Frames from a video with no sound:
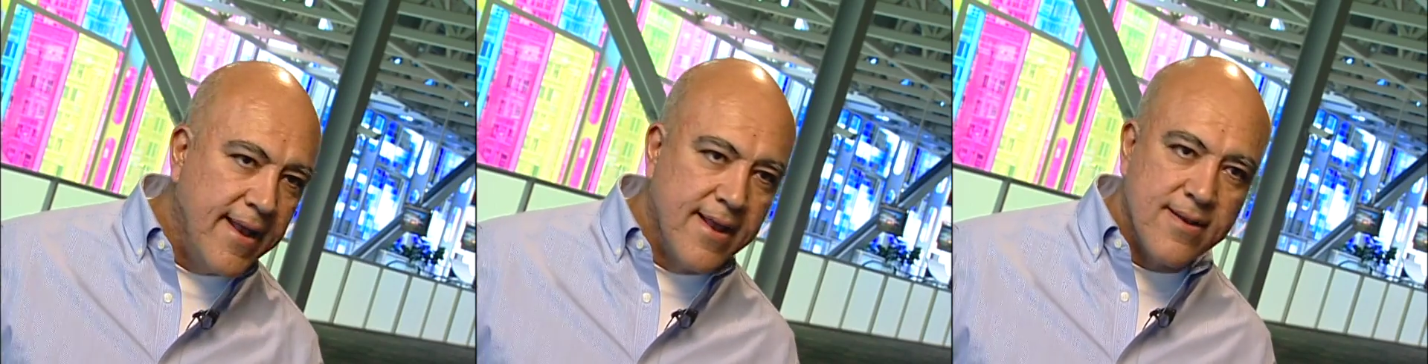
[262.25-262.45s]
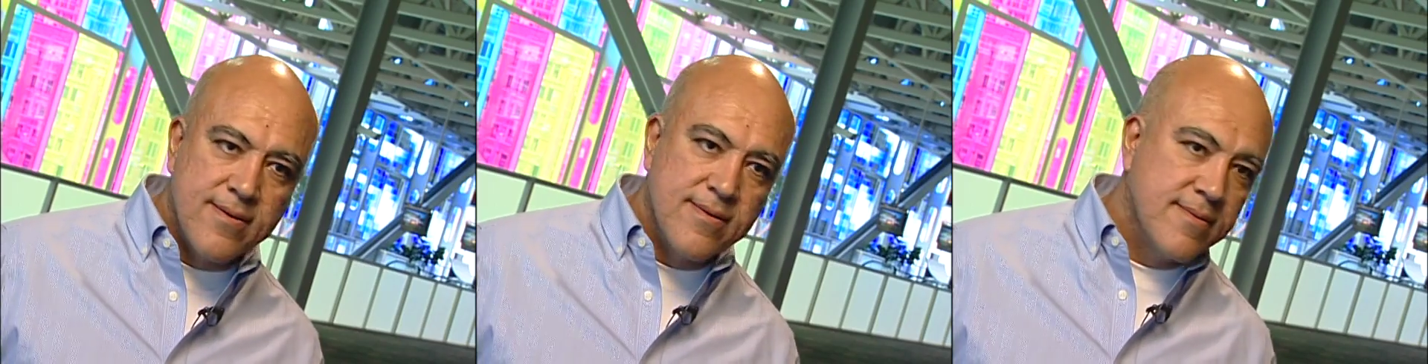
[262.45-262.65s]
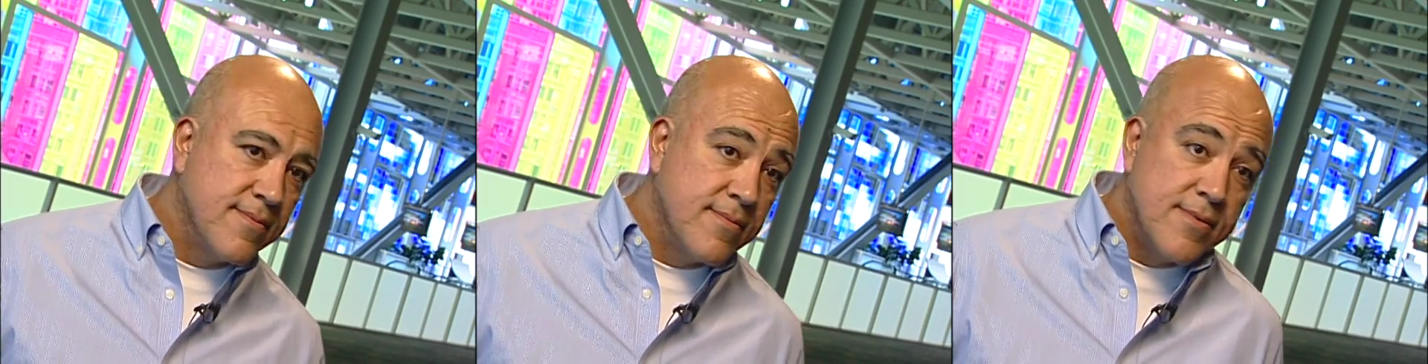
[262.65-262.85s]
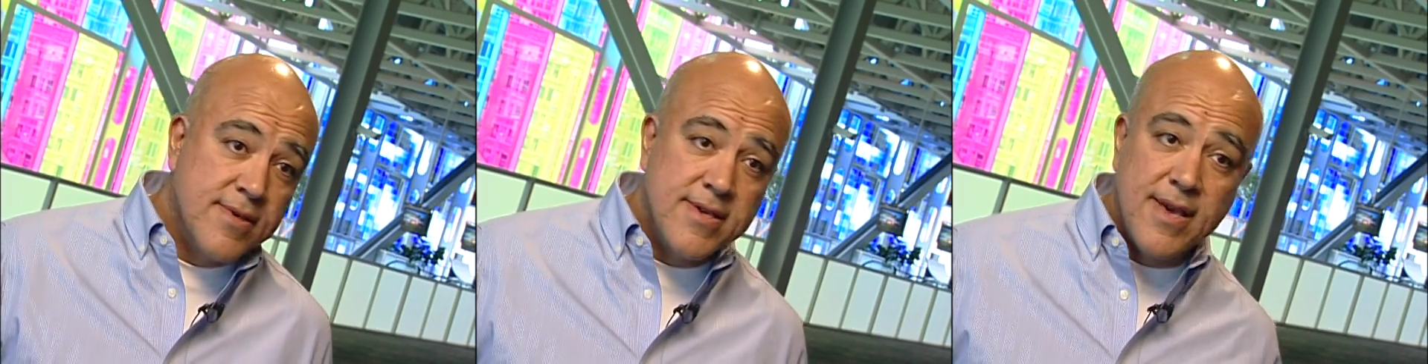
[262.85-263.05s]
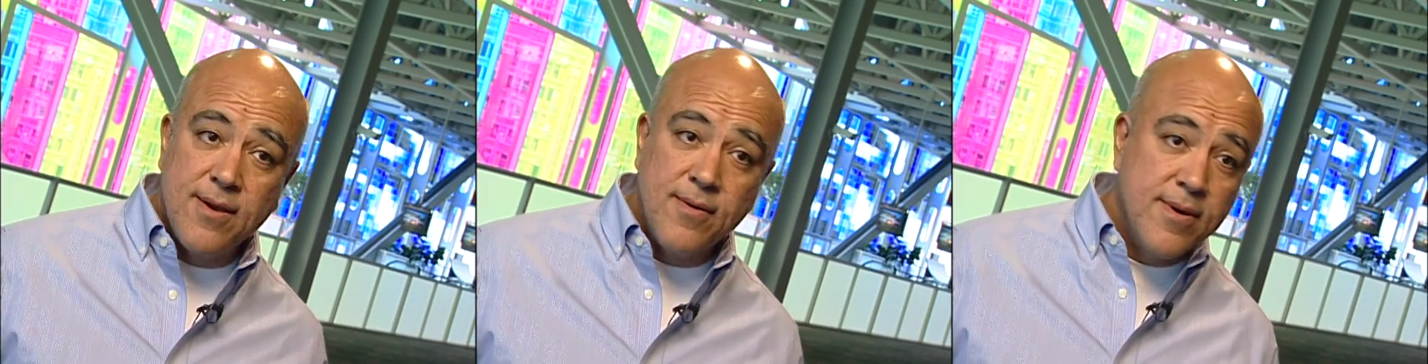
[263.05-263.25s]
and we
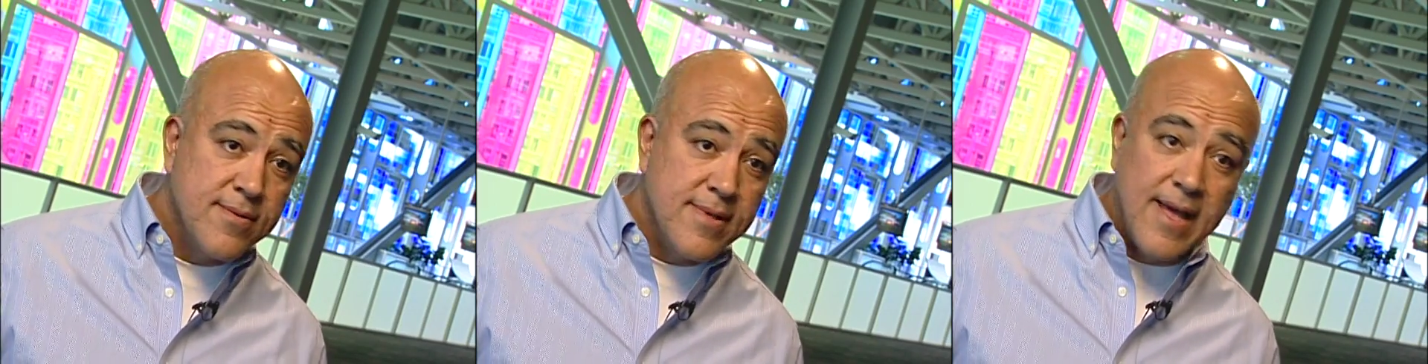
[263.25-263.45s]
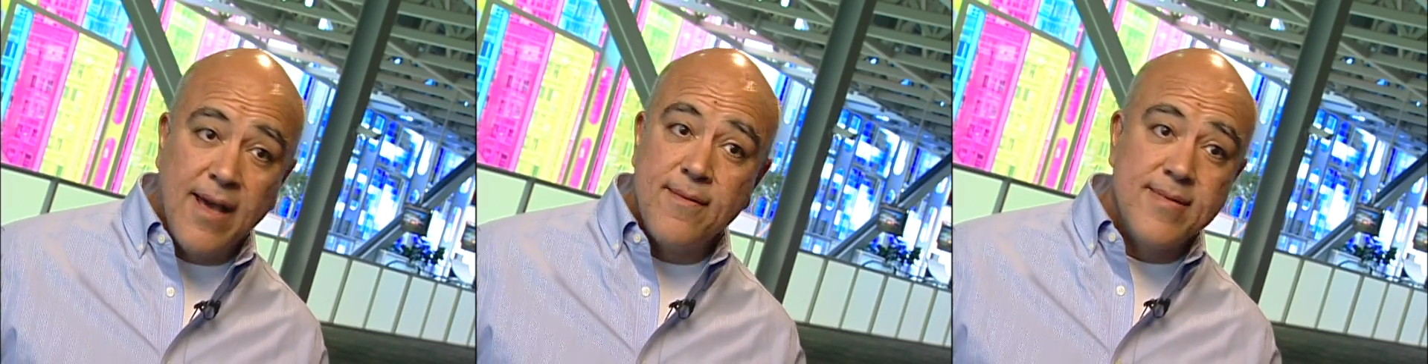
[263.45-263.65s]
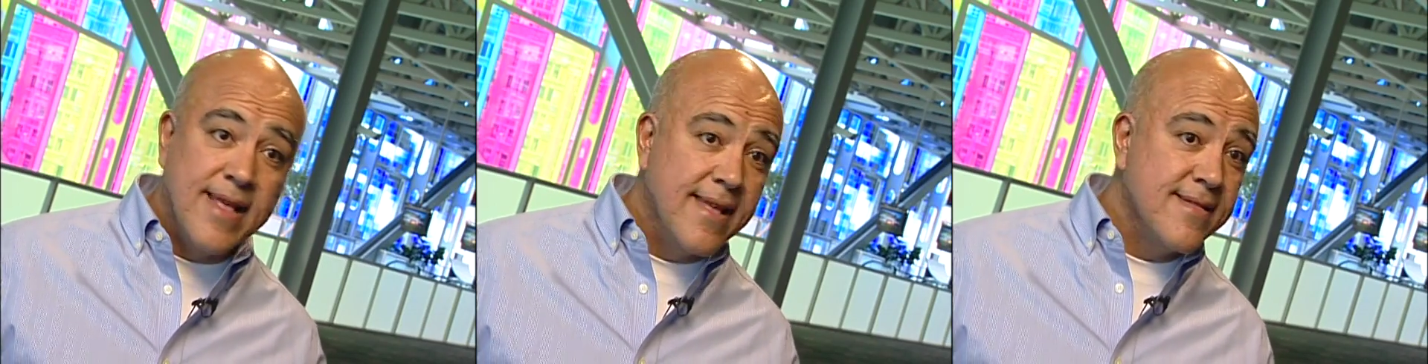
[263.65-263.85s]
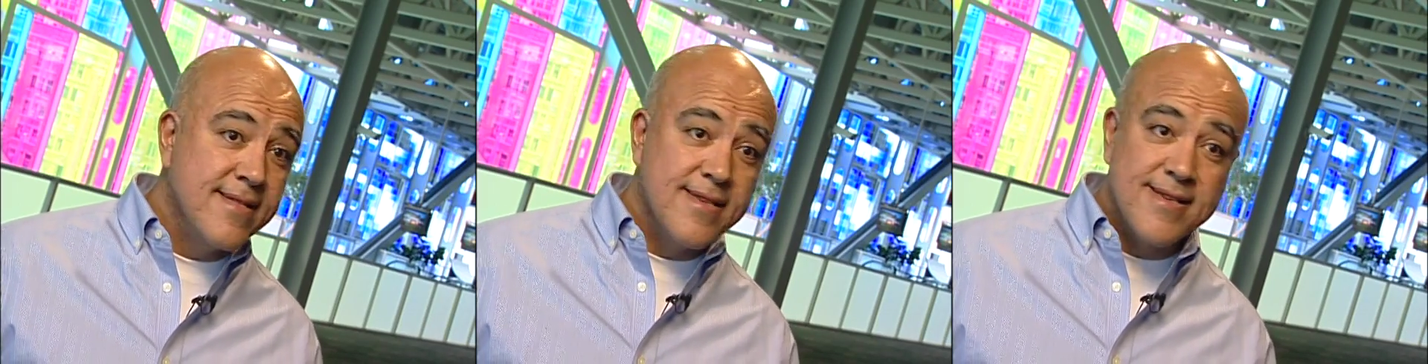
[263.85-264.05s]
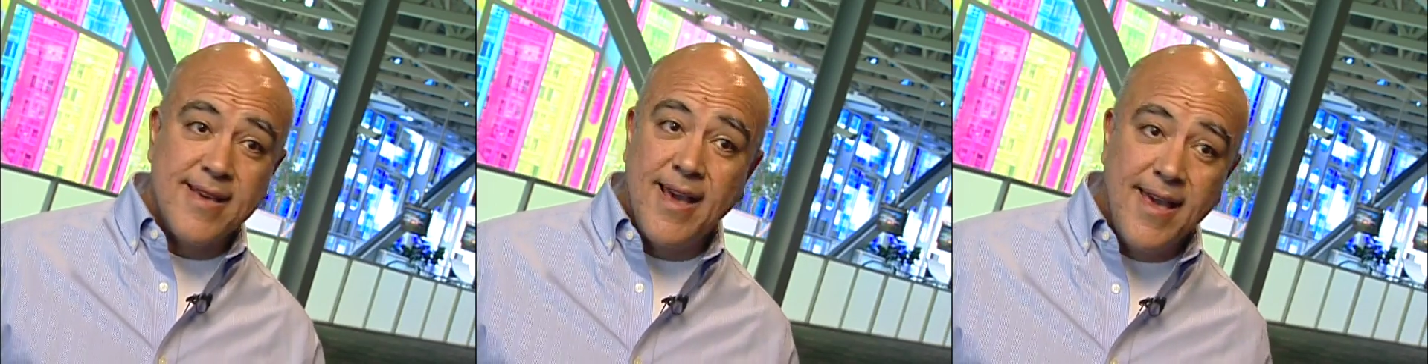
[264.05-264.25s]
say we would have lent
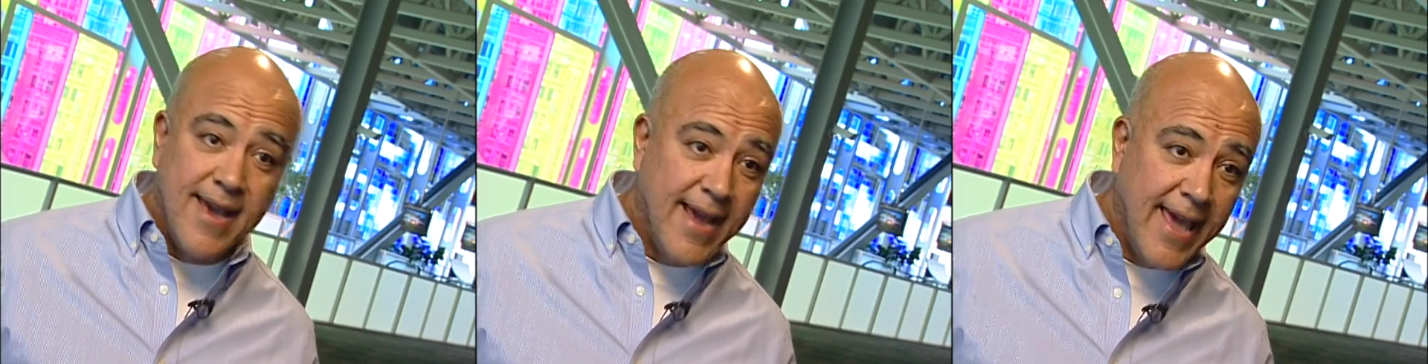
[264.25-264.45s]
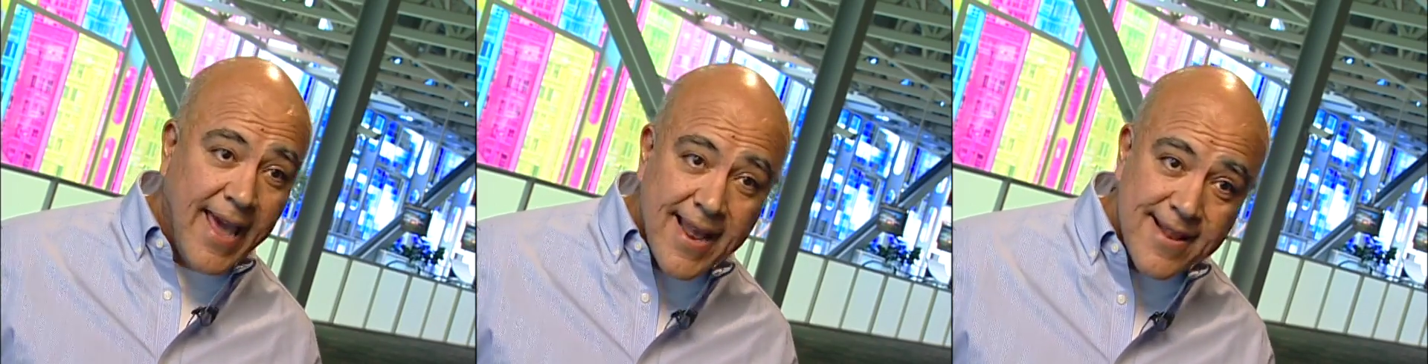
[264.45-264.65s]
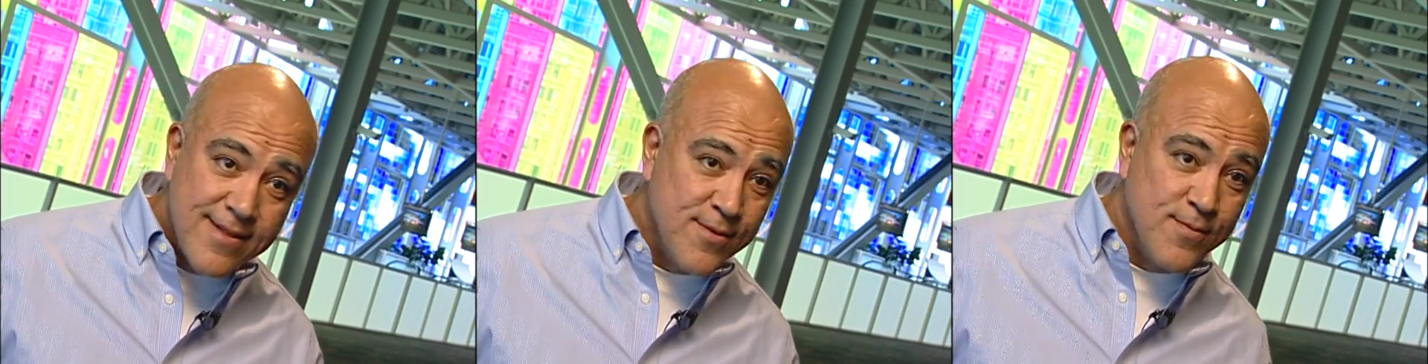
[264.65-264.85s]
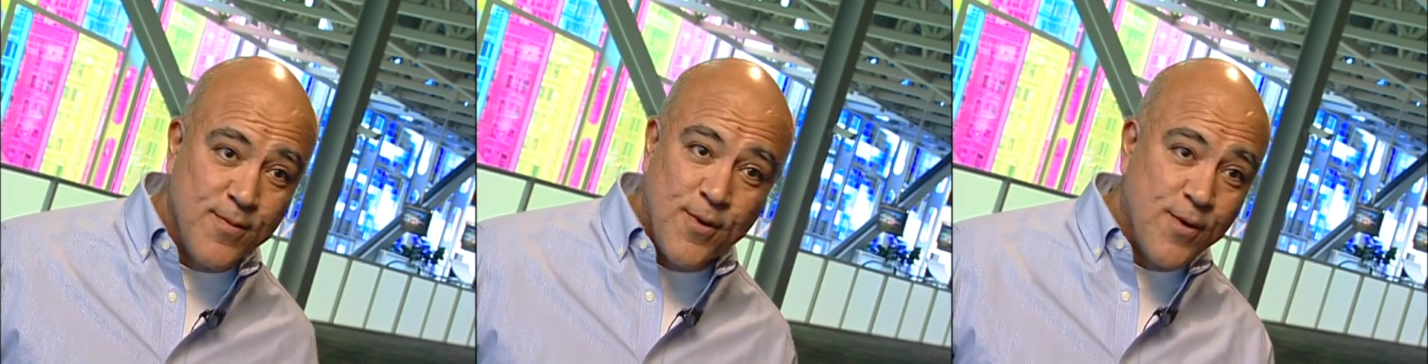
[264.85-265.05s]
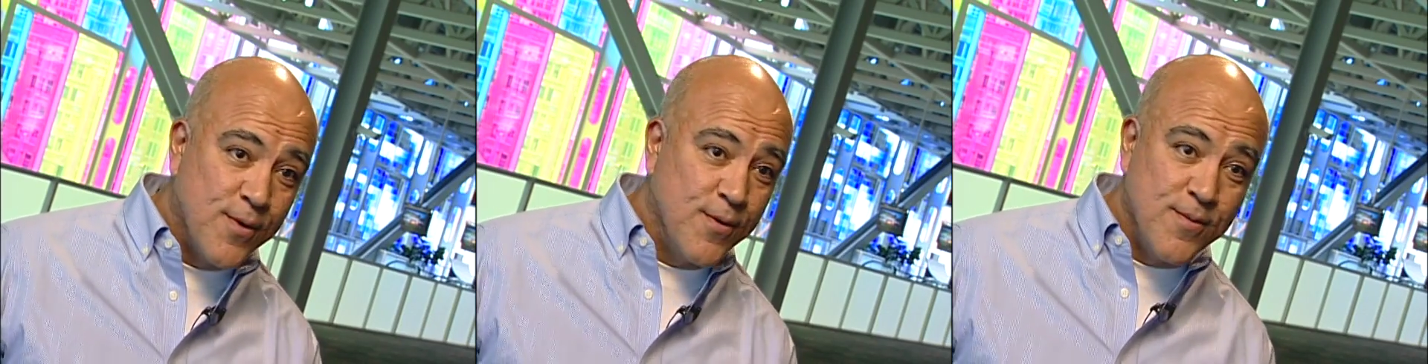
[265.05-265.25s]
this guy again
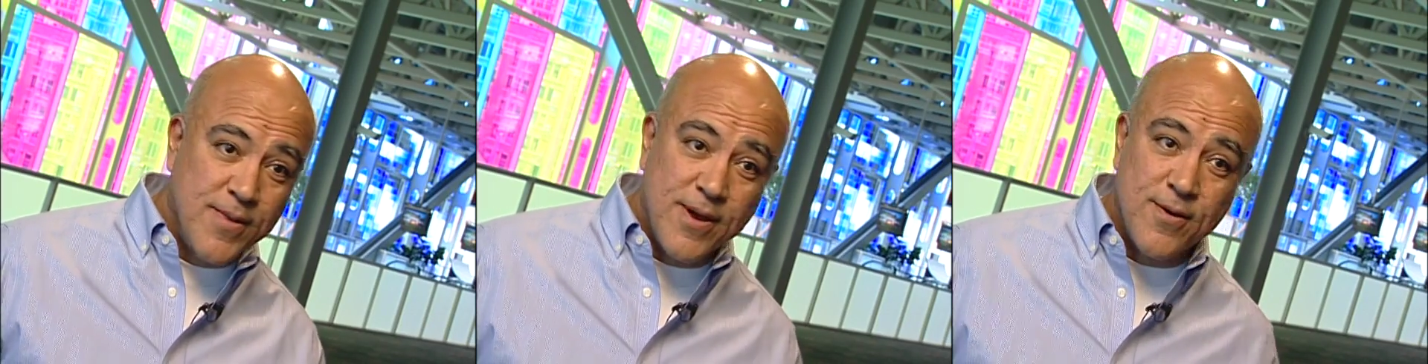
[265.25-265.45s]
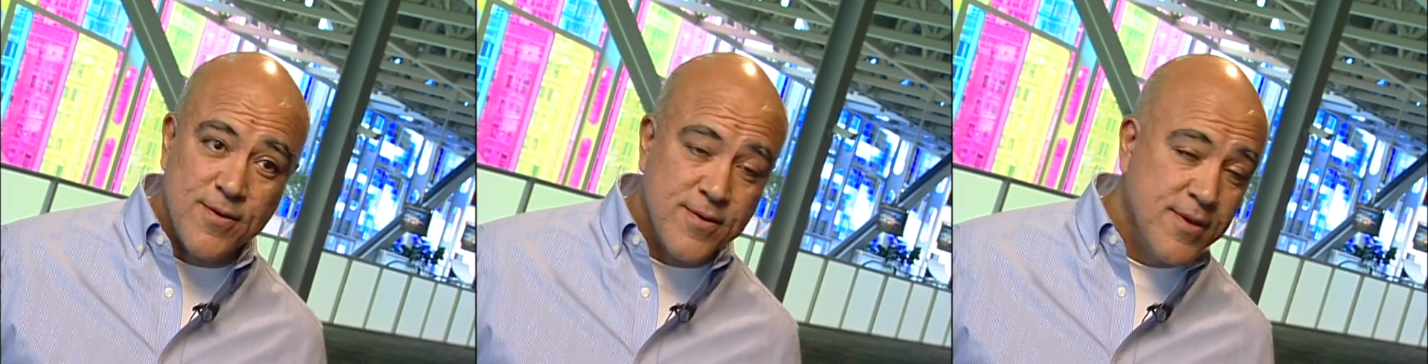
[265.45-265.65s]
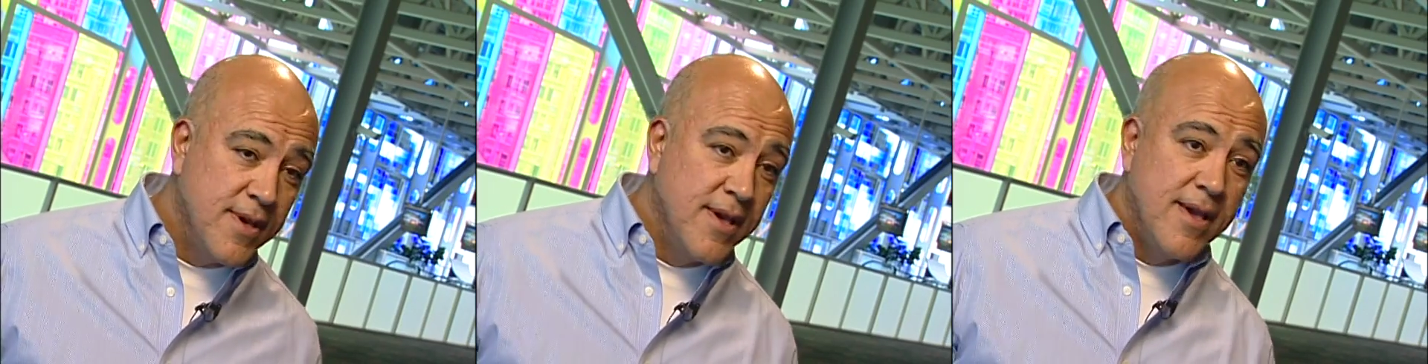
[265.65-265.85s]
tomorrow because